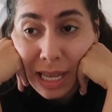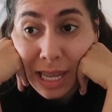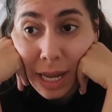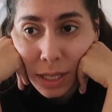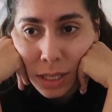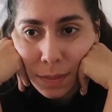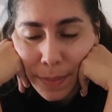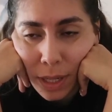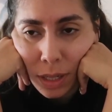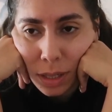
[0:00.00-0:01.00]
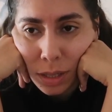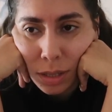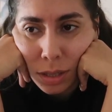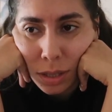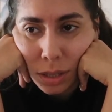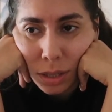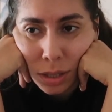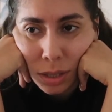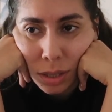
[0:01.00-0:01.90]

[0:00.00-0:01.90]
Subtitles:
yet because